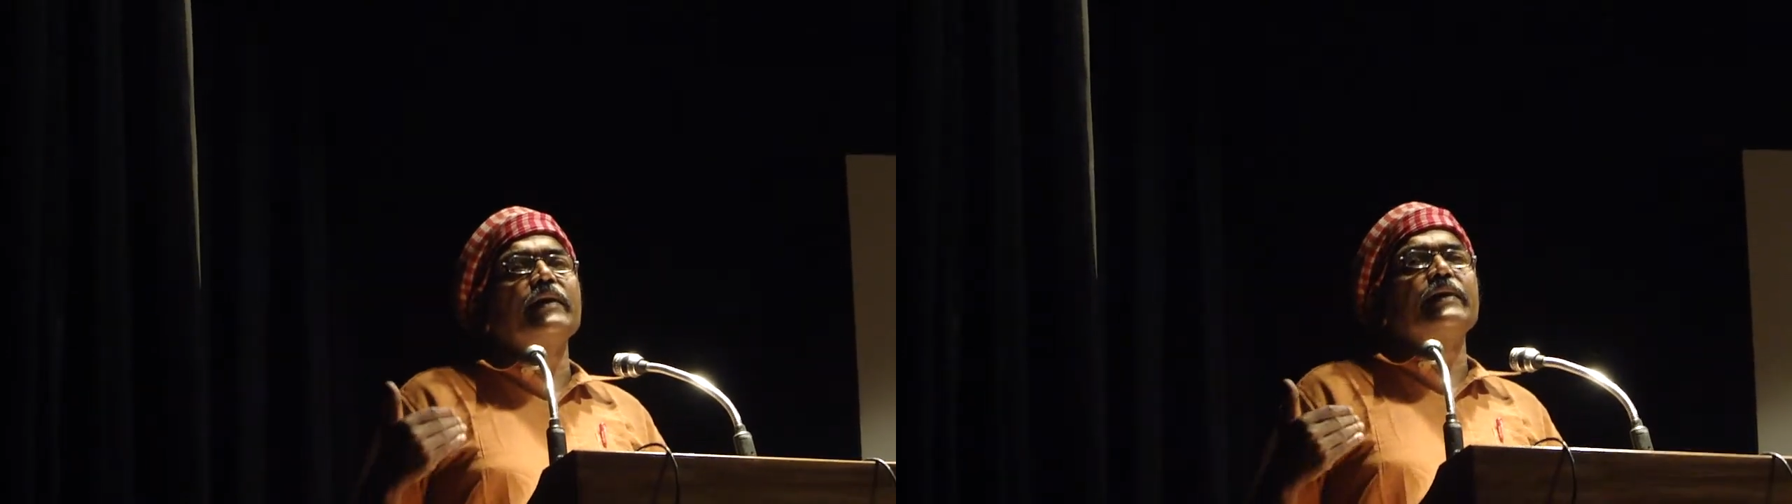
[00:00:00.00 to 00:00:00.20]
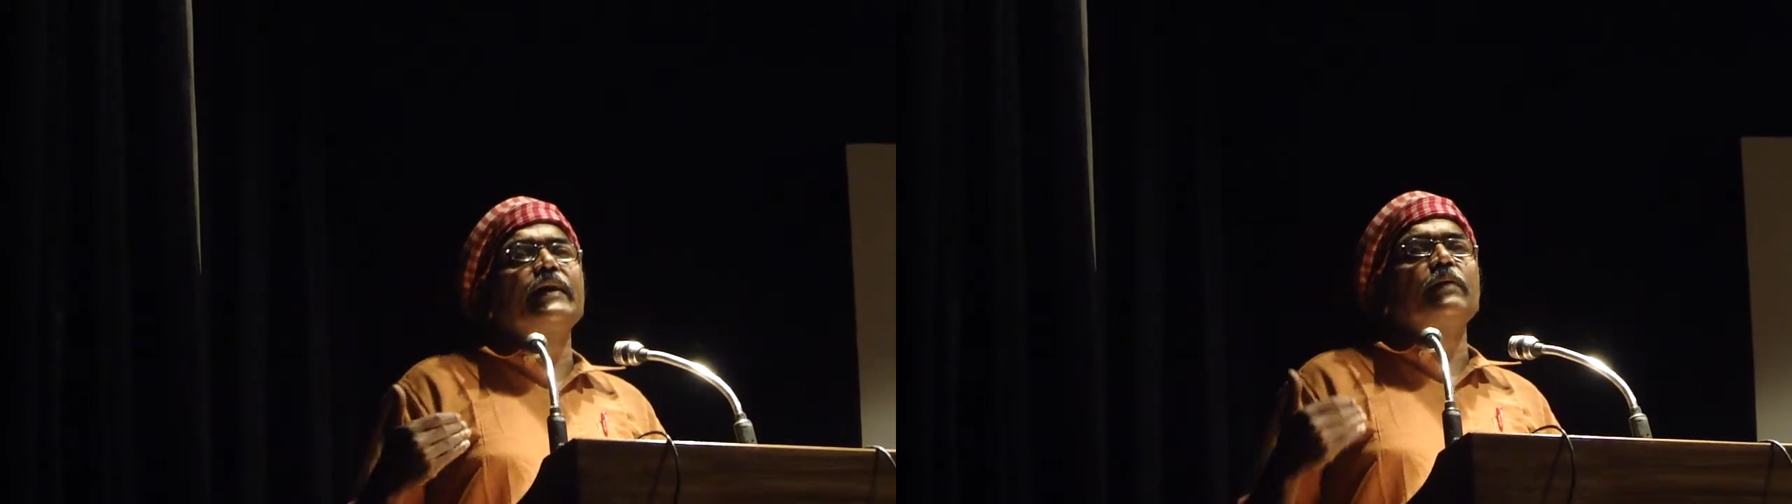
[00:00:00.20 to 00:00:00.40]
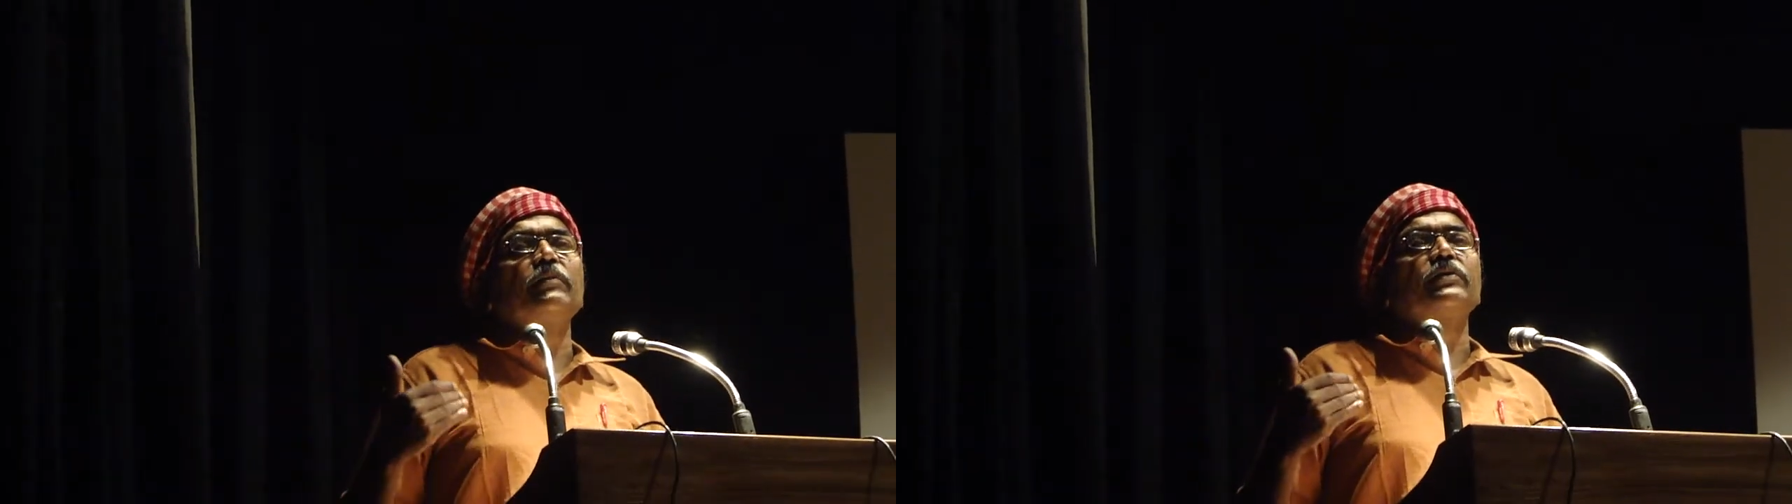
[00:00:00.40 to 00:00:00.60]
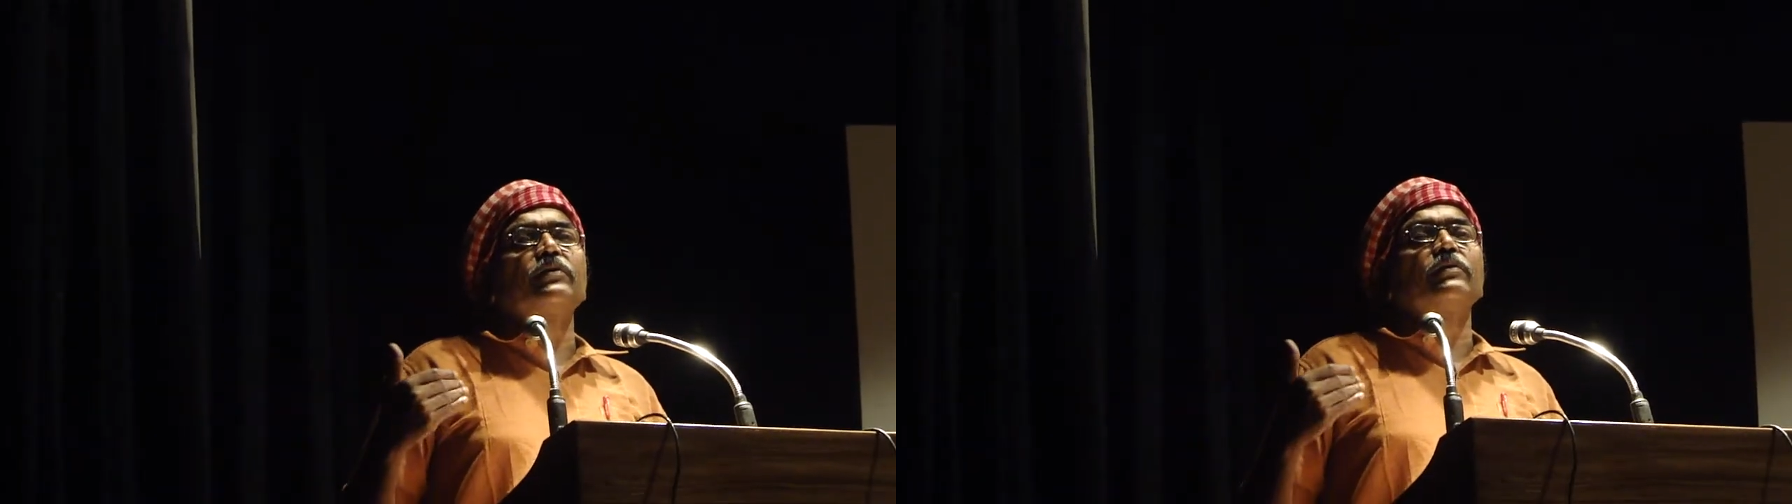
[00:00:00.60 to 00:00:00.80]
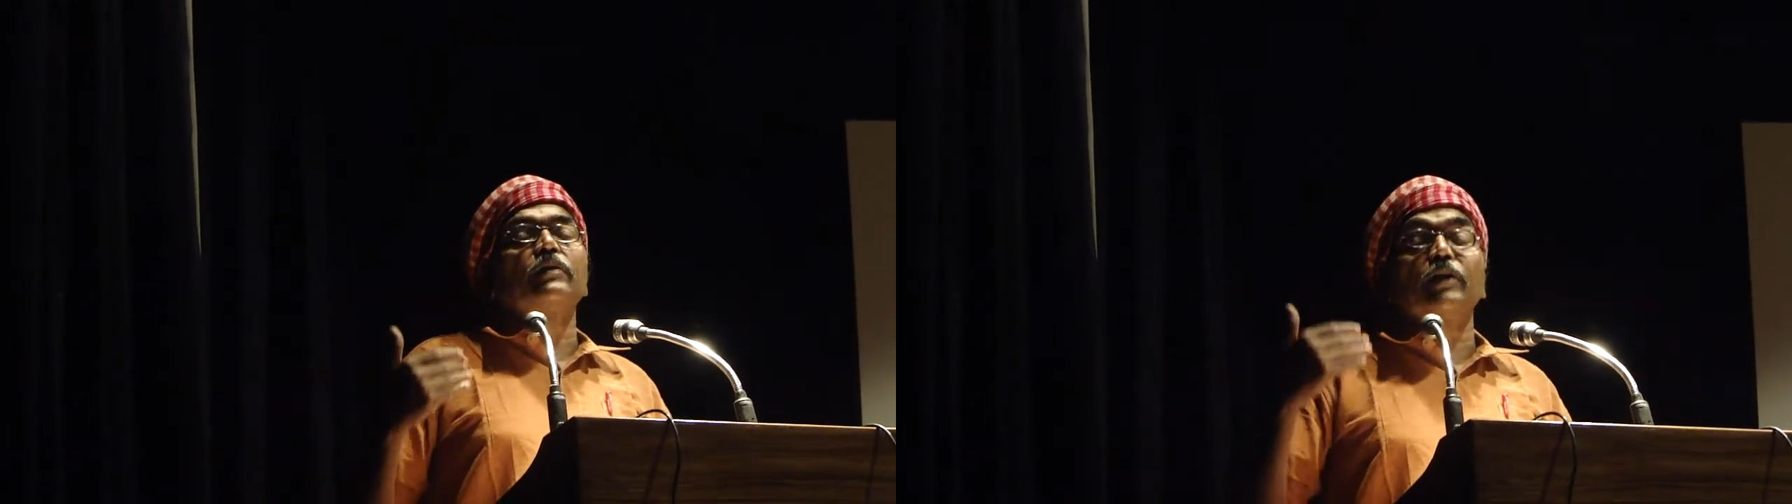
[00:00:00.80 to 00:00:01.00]
India
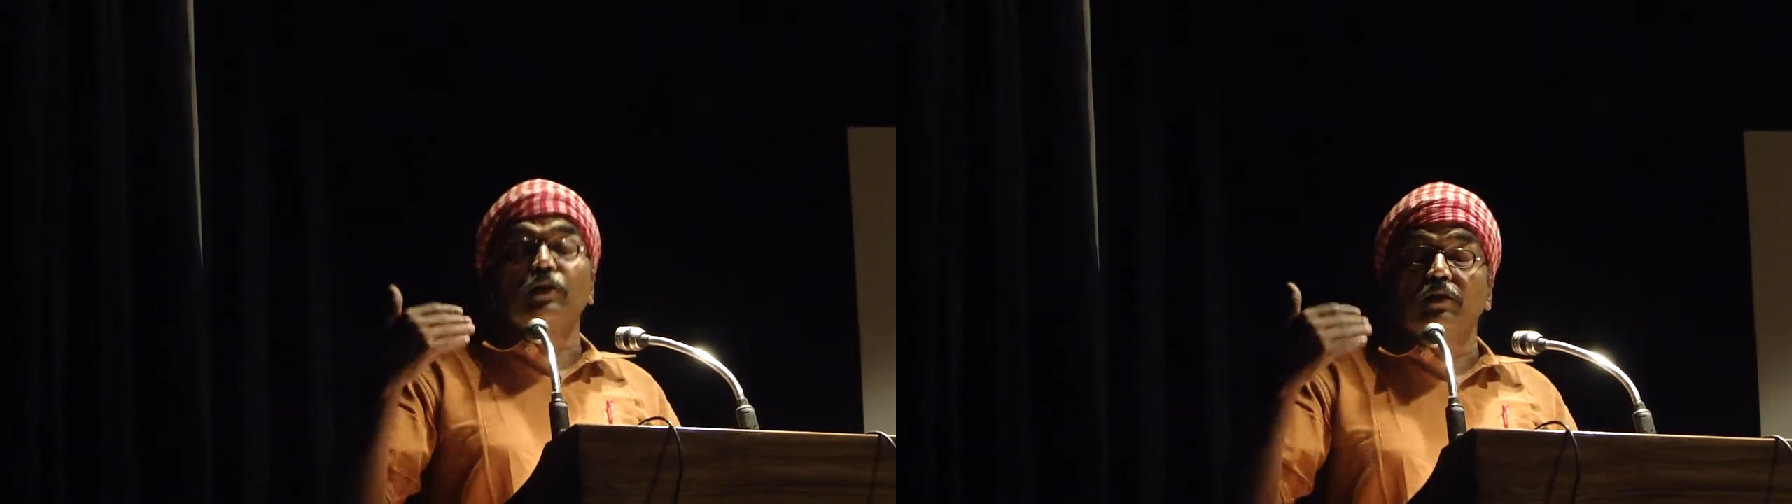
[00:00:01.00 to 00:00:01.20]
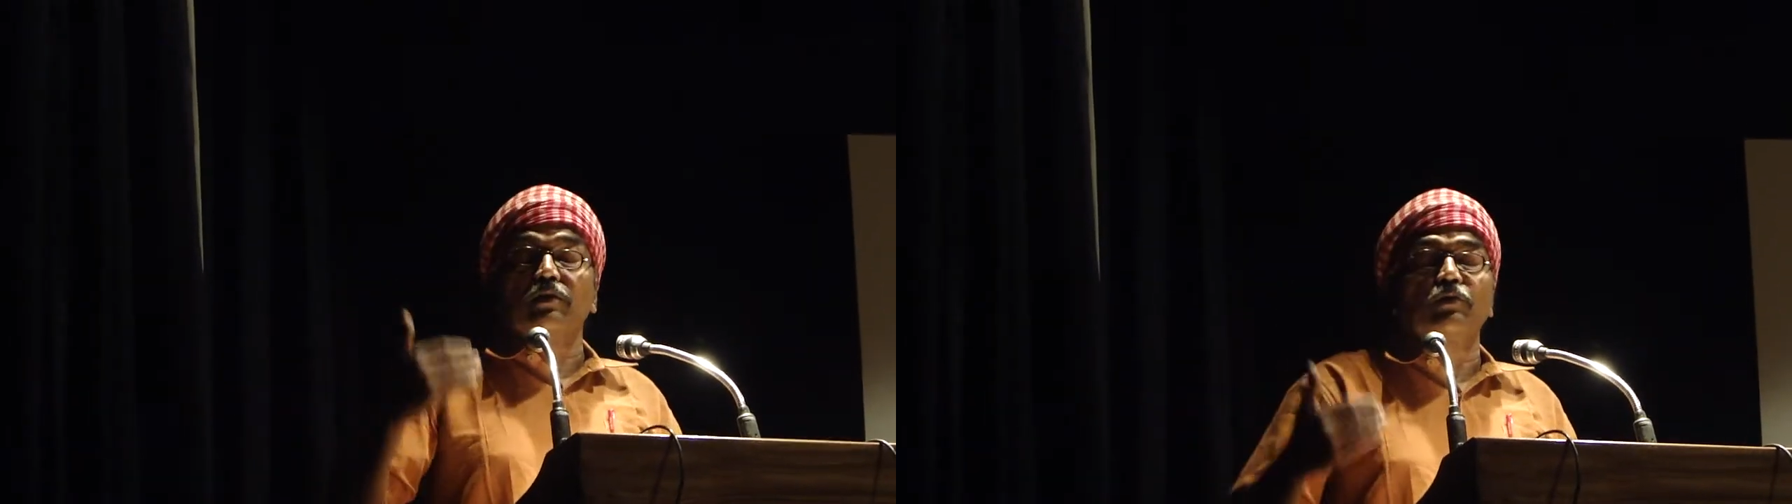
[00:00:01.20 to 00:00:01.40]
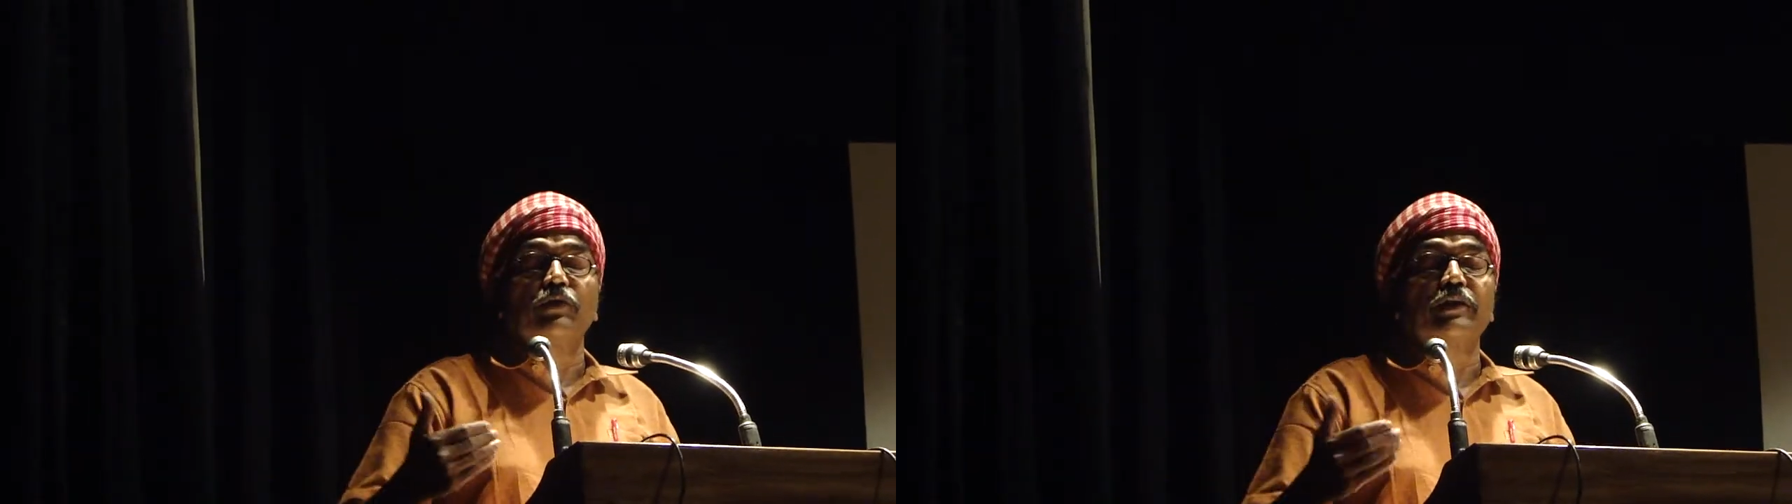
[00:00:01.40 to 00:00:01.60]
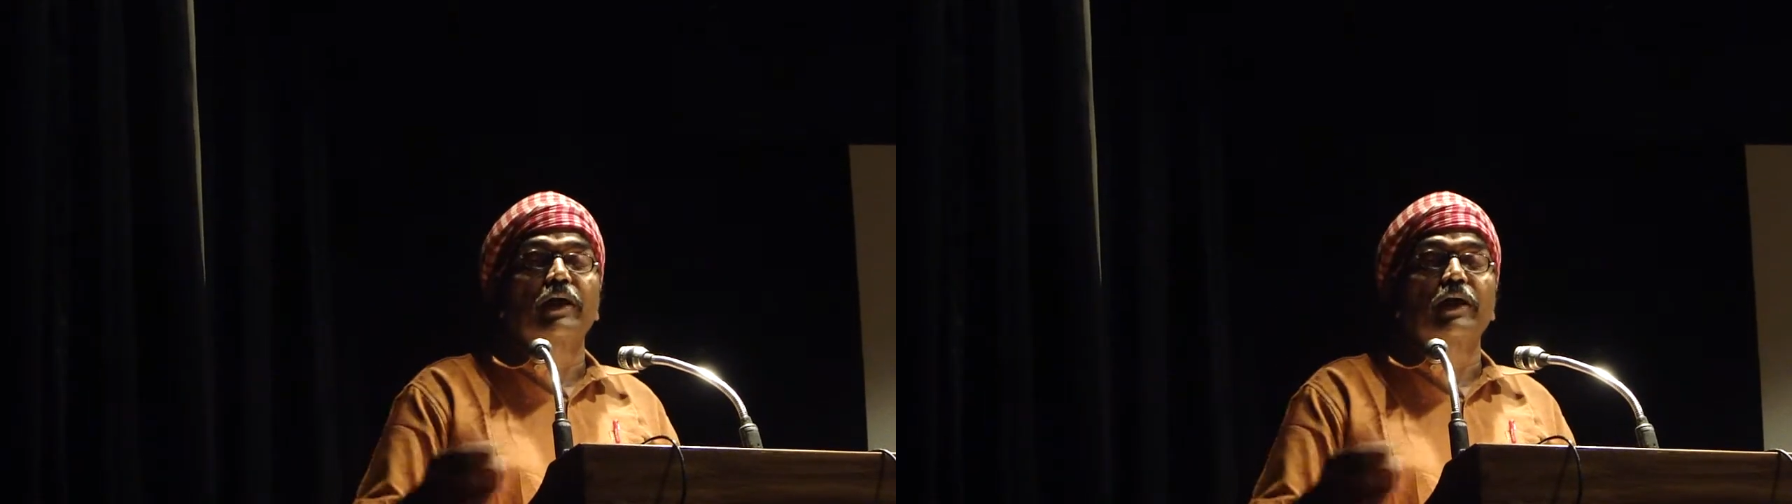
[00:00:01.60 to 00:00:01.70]
Limited, Union